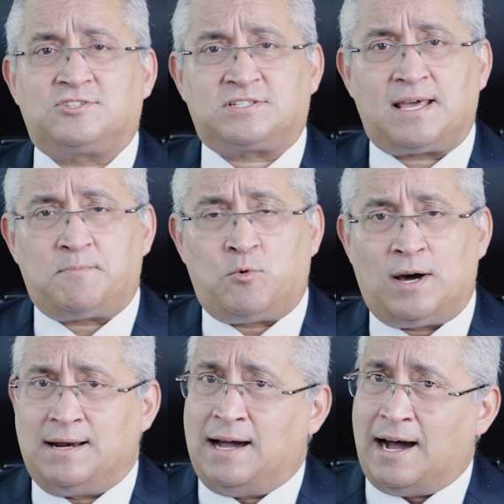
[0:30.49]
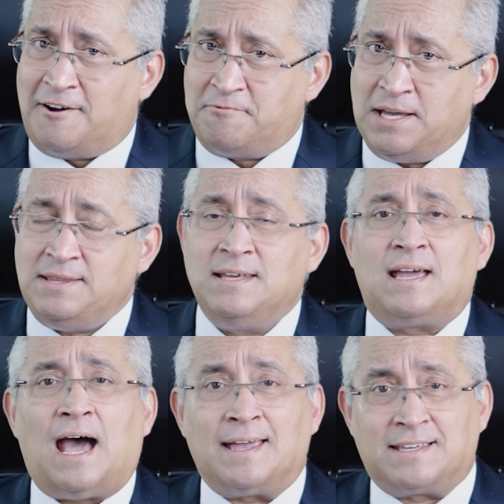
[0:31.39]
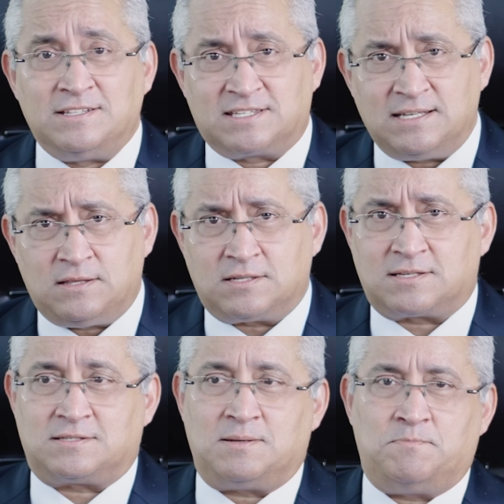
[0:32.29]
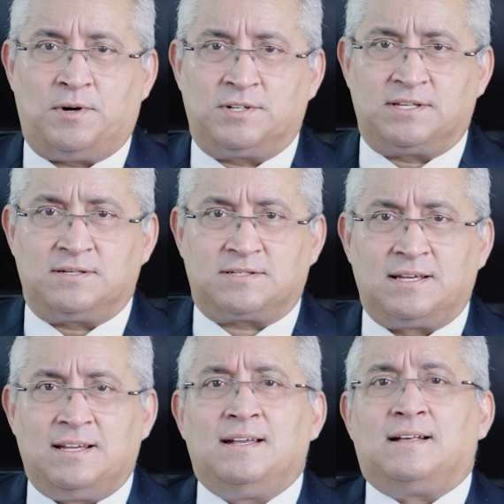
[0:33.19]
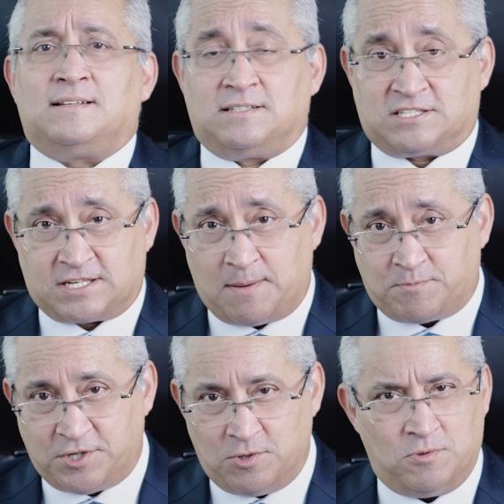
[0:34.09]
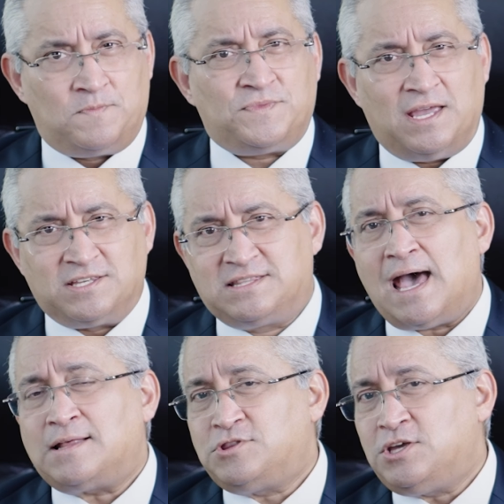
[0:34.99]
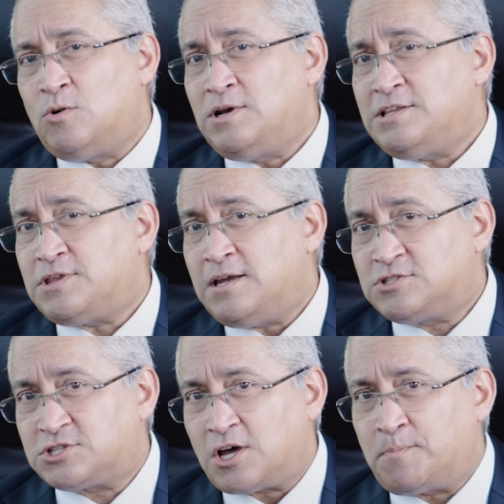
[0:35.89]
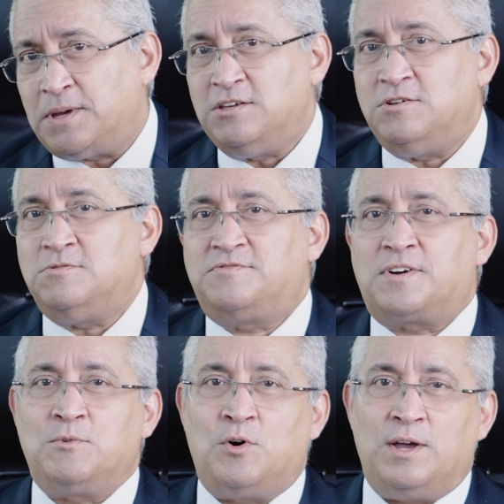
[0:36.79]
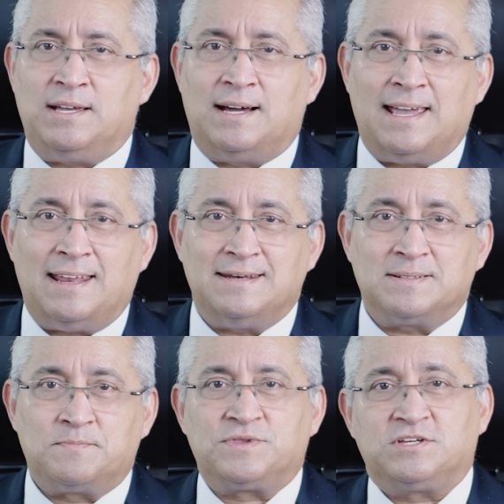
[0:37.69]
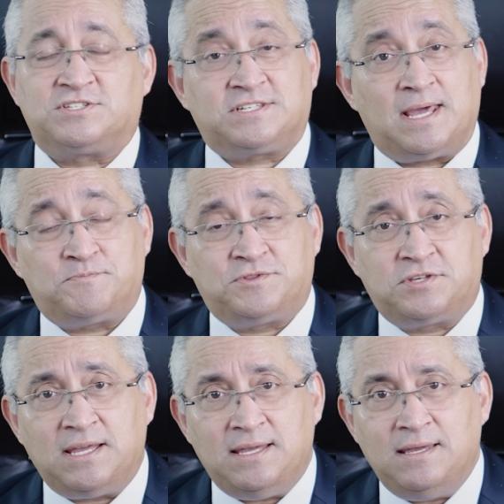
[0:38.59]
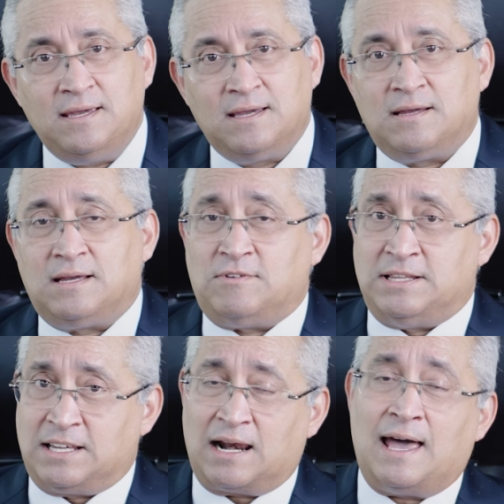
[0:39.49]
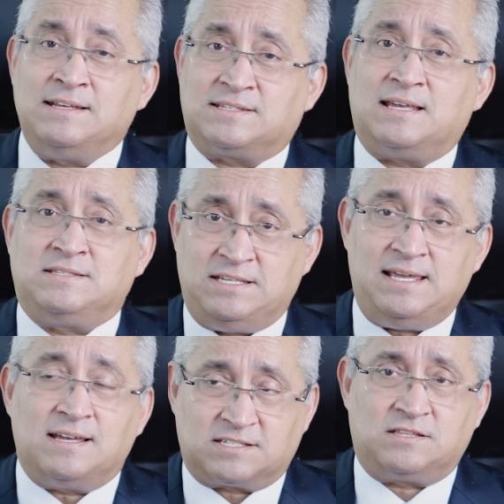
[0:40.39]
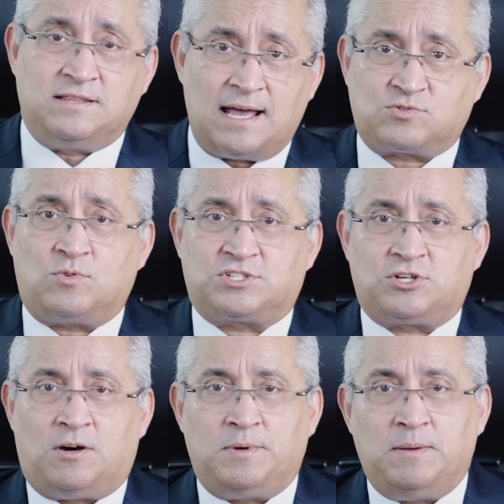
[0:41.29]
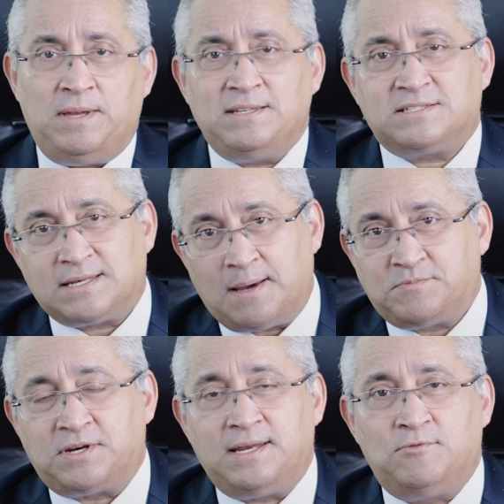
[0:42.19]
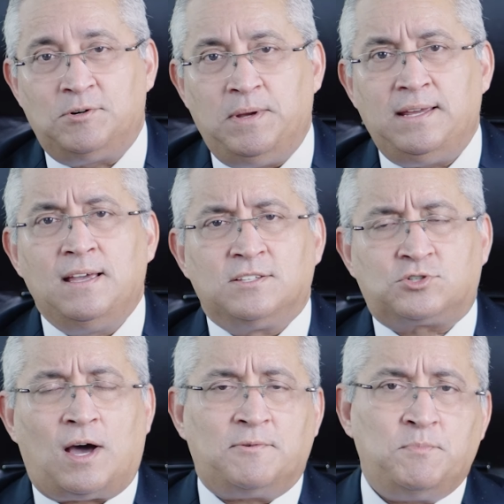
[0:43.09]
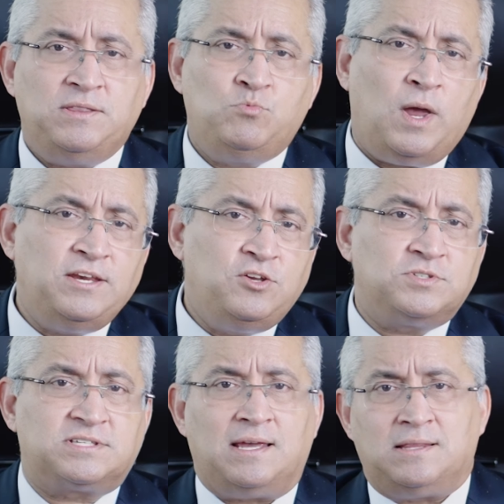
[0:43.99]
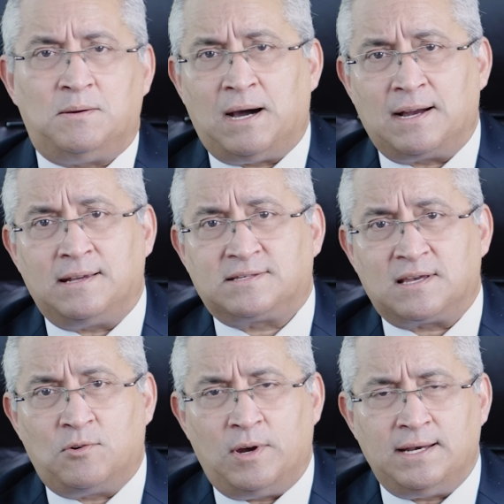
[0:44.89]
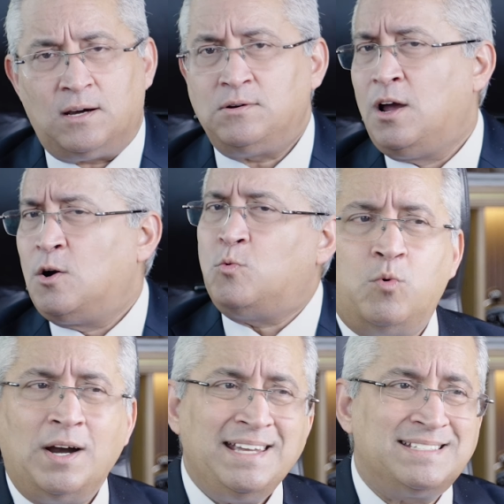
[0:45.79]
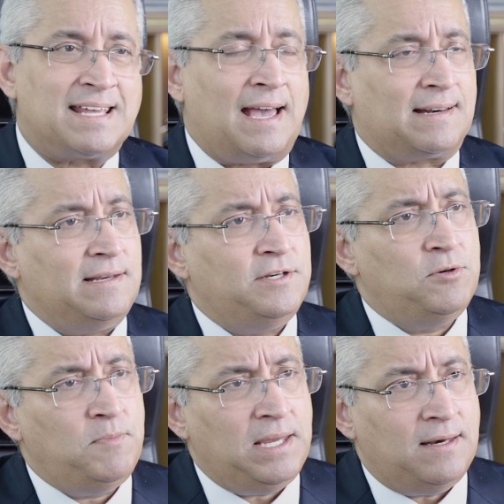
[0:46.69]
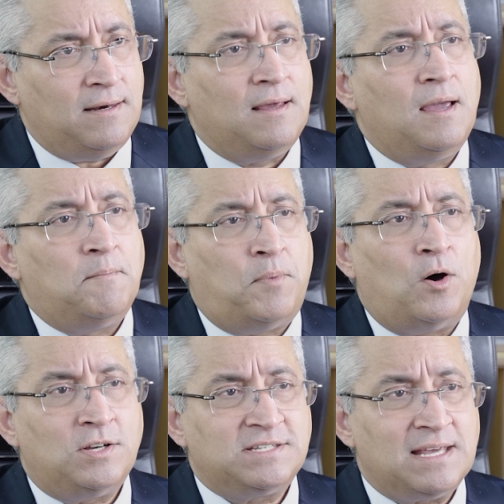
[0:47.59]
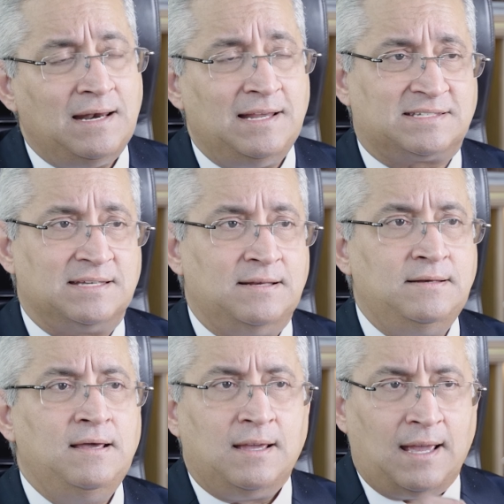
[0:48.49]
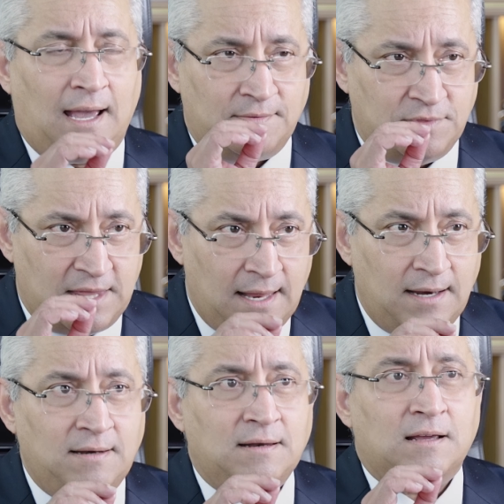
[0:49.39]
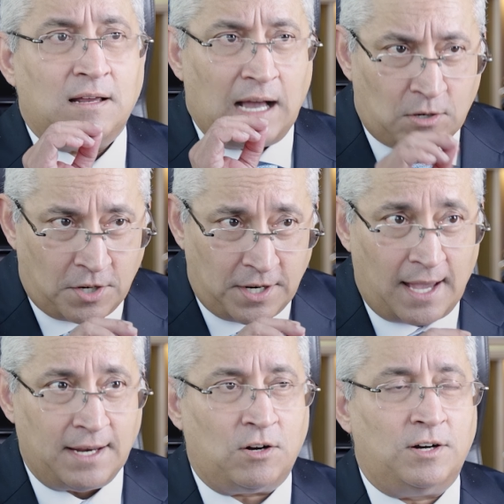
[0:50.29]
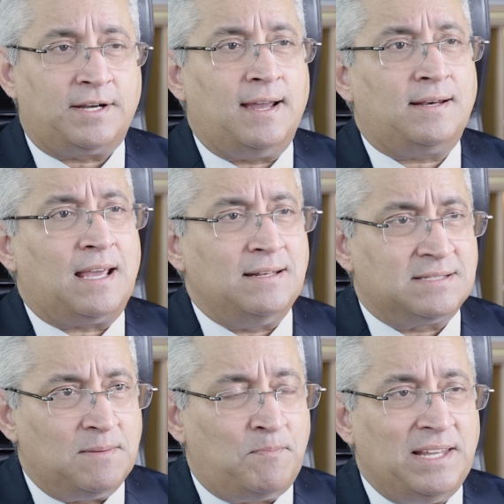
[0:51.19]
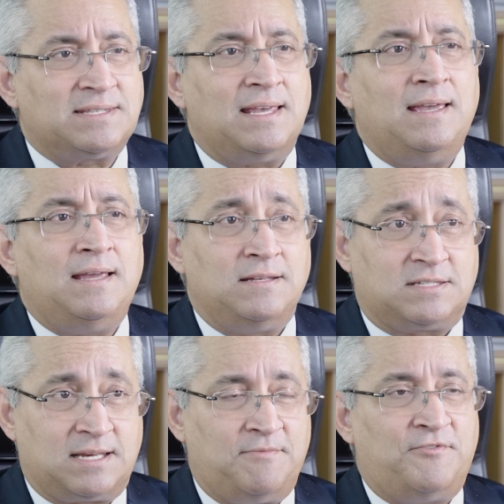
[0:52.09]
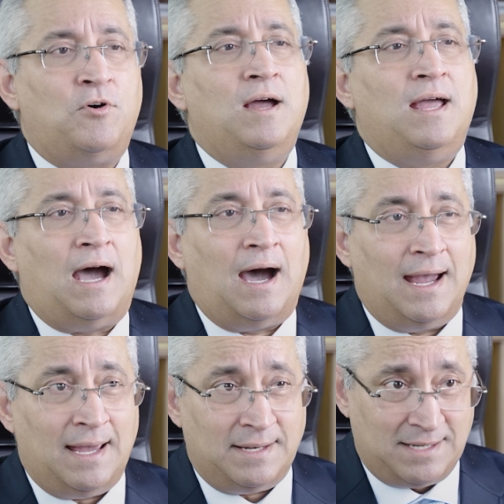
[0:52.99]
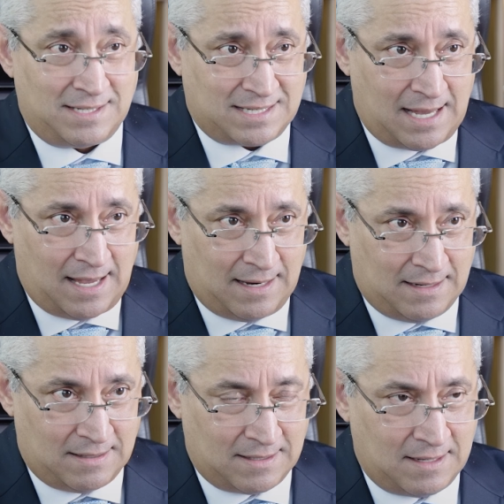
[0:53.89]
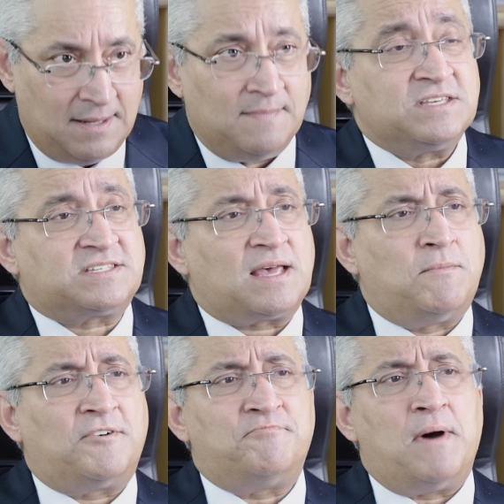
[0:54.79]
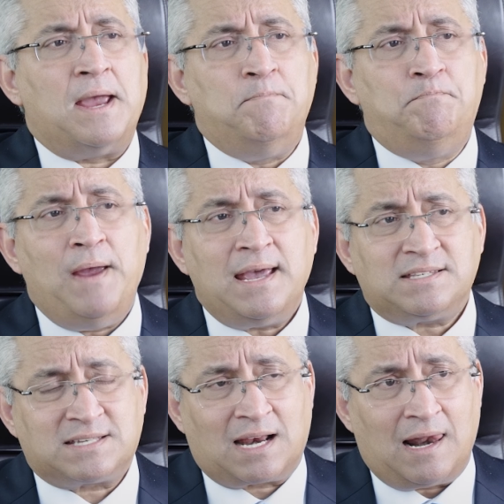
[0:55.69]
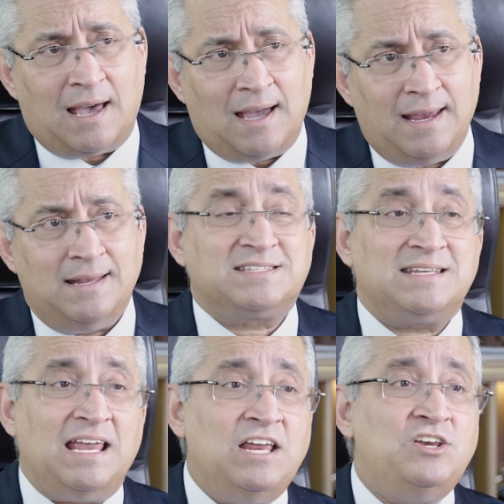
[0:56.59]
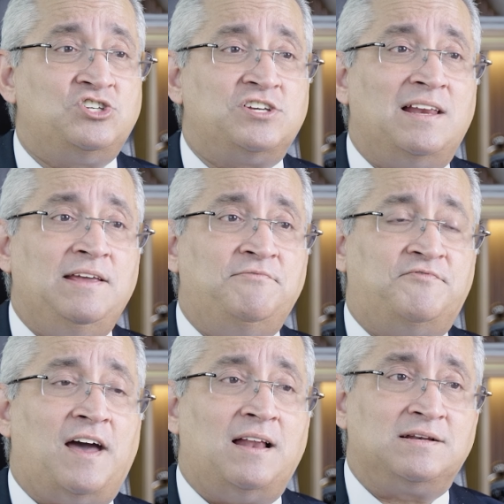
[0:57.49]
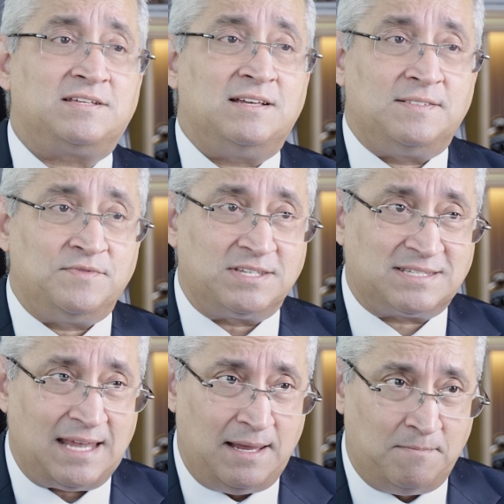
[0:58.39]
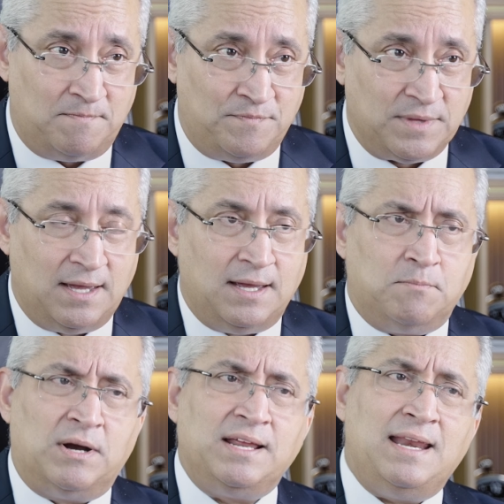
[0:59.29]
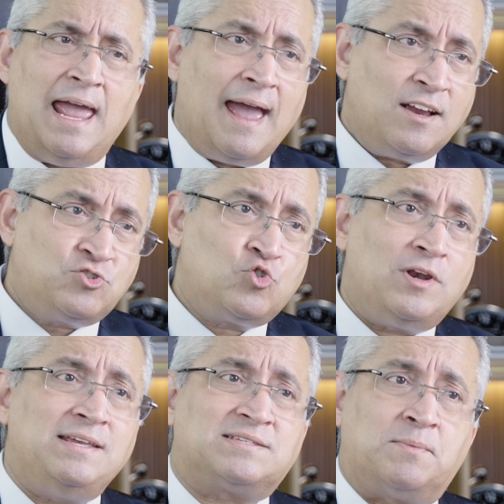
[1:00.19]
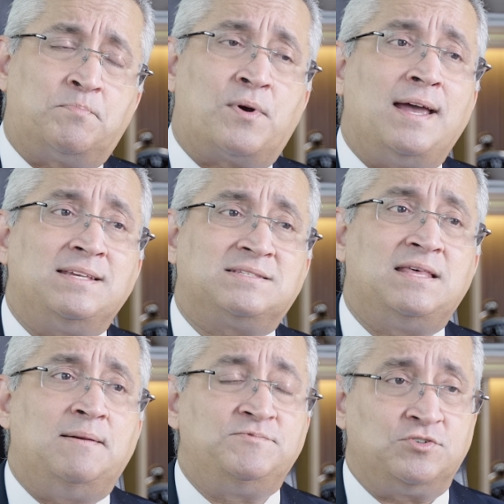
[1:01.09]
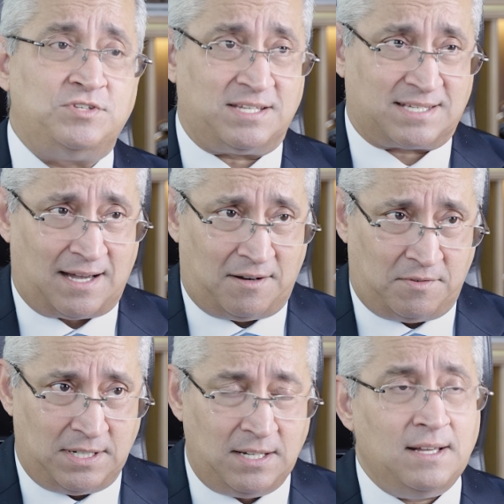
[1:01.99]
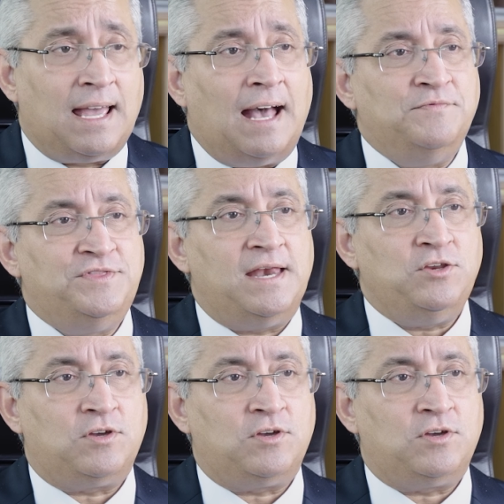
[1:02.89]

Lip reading: step 1. Ahmed, I can see this is important. Step 2. Is that the only thing stopping you from going ahead? Step 3. When the client says, yes, that's what's stopping me. Step 3 would be, so Ahmed, when you say the markets are going down, what exactly do you mean? Pause and listen, and then good eye contact and simply say in step 4, I understand. Some of my best clients initially felt the same, but it actually surprised them to discover, and then you